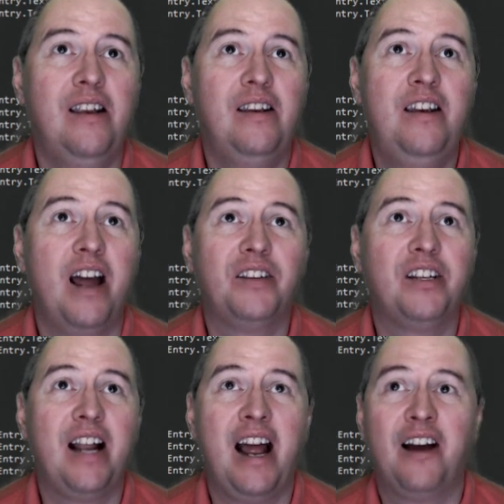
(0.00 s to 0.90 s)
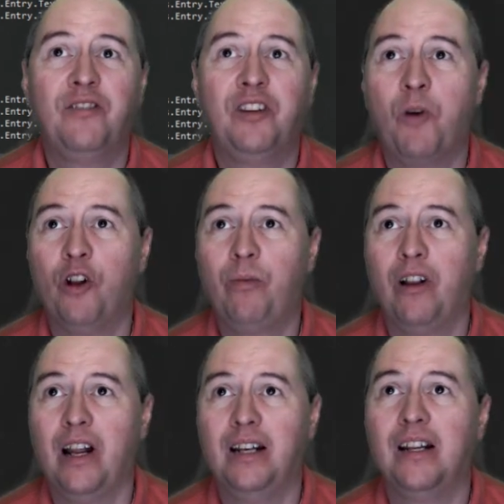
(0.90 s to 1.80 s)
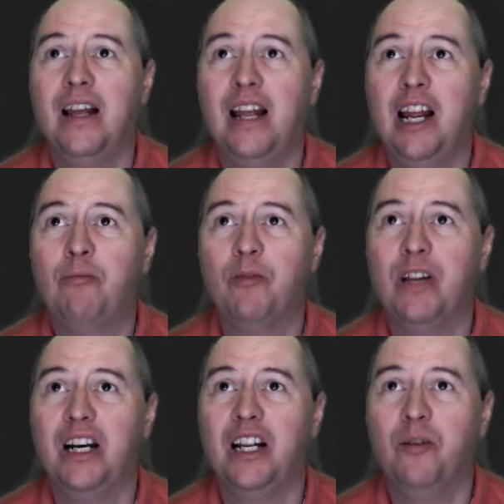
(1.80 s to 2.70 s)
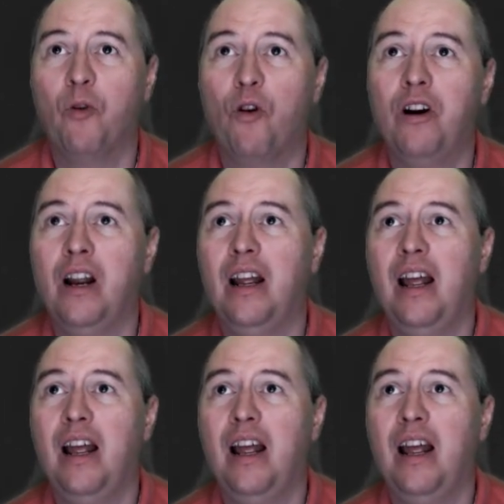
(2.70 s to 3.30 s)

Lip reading: doesn't have the boilerplate implemented anymore,